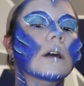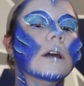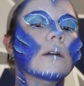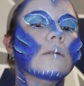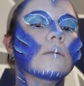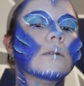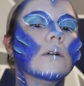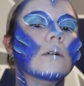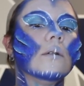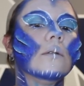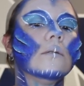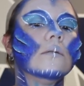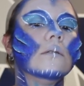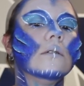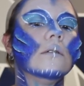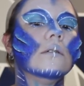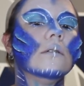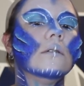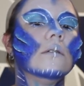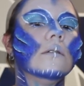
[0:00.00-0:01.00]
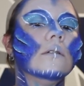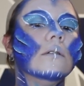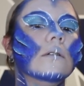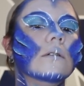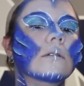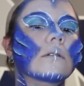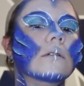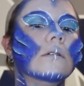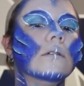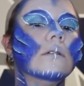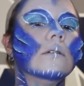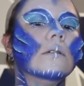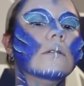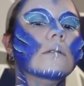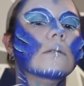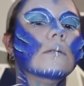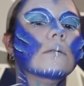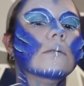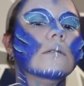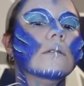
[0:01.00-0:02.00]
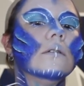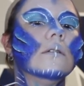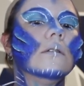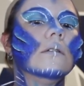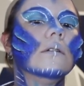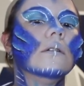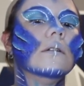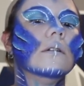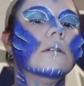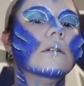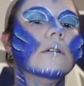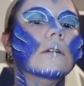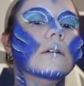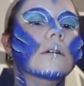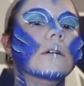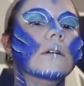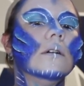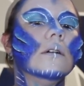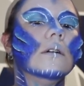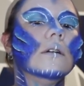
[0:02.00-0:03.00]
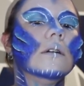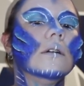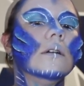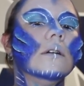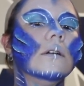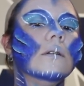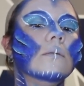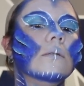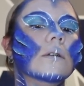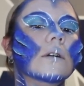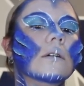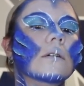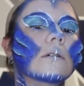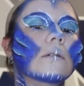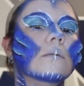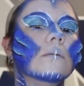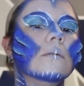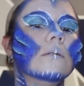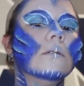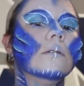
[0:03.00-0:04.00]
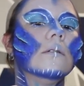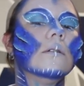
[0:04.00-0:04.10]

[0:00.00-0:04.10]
Here we gold. Gold. Here we go.